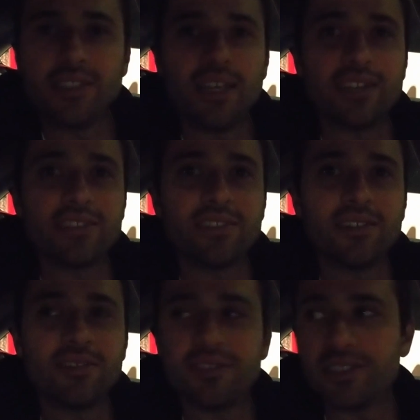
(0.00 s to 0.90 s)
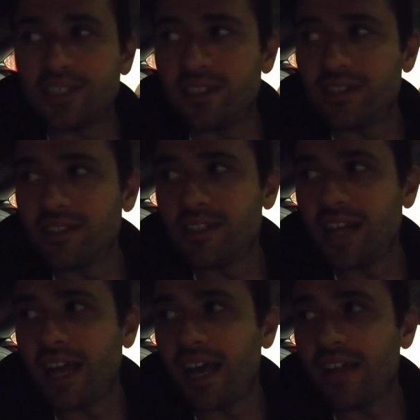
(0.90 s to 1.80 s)
Tesla owners here
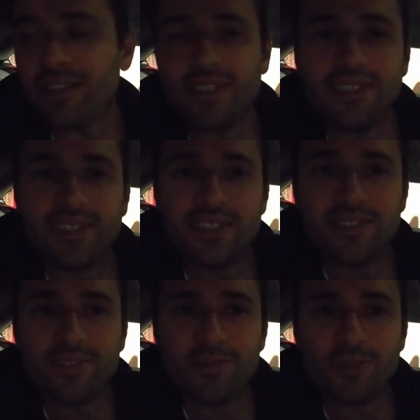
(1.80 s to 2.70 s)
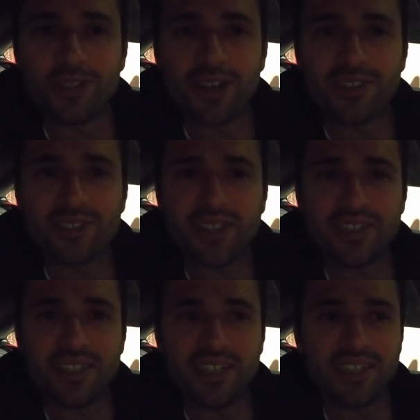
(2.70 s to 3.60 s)
at the supercharger,
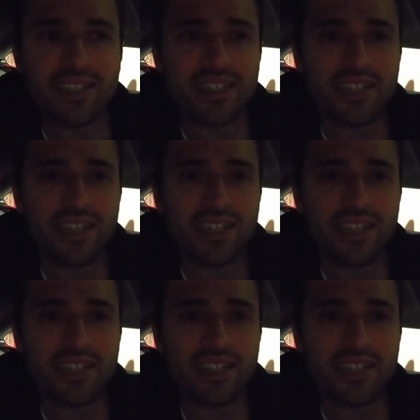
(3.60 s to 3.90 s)
and then